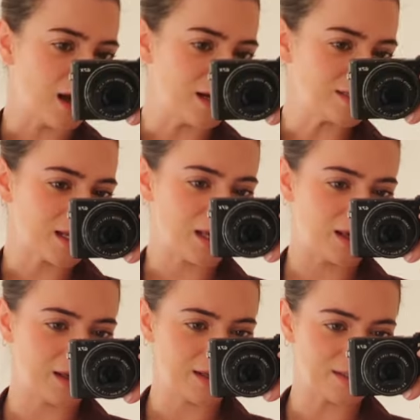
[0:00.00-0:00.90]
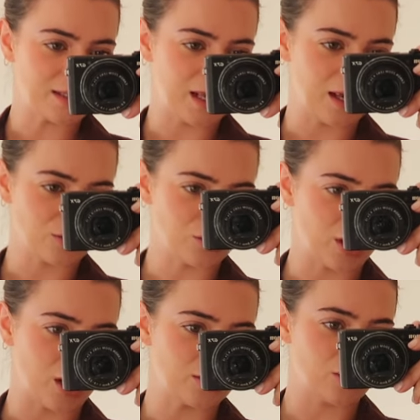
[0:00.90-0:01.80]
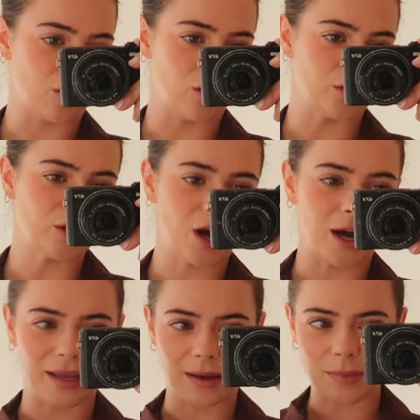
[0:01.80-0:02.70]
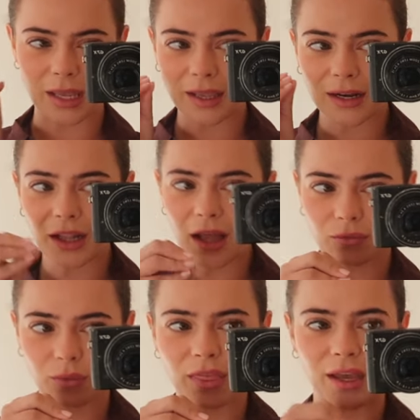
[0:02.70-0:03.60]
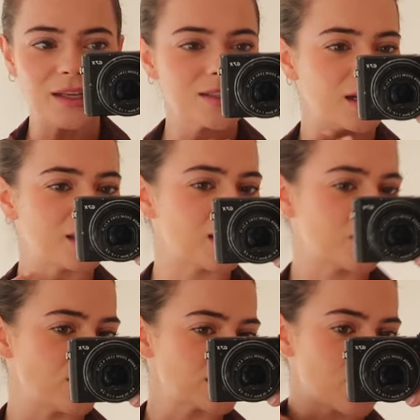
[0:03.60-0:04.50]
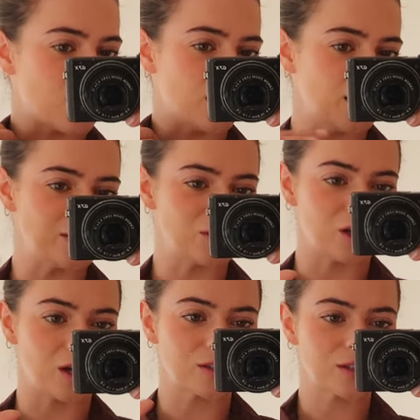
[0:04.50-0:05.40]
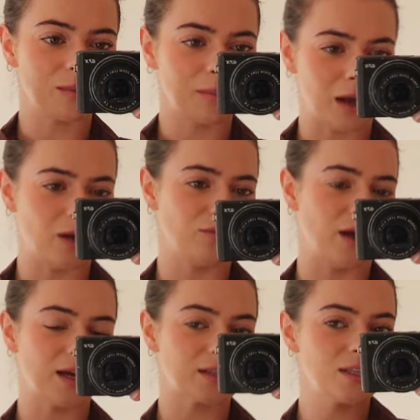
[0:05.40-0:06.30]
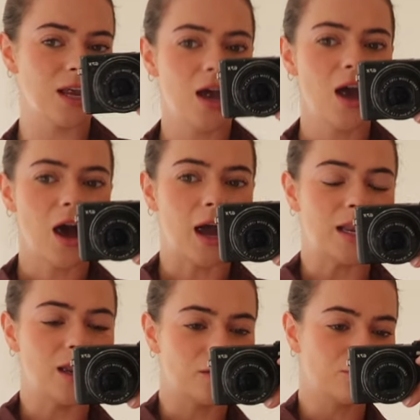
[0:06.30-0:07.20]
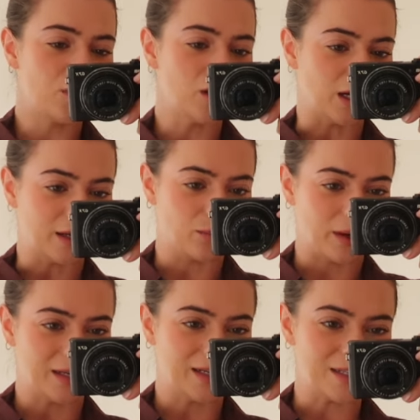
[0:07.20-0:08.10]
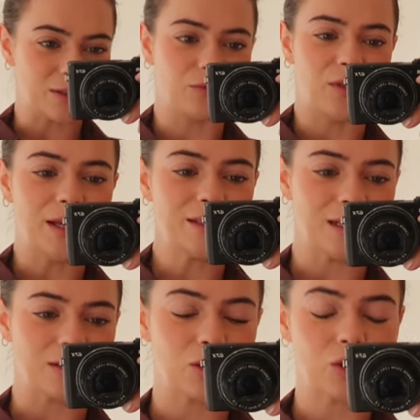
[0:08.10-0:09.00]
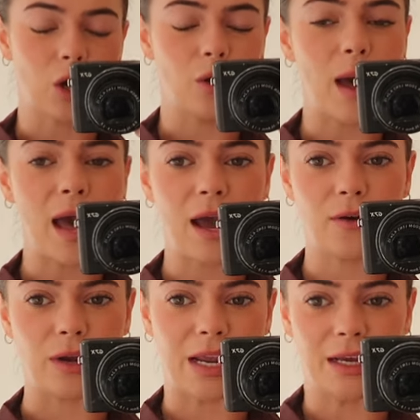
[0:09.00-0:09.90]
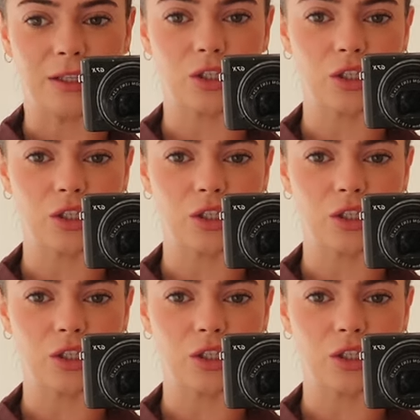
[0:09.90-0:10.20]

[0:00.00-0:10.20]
And here is the shirt on. I am in love with it. I think this color is just perfect. I love the lightweightness of this. It's so airy and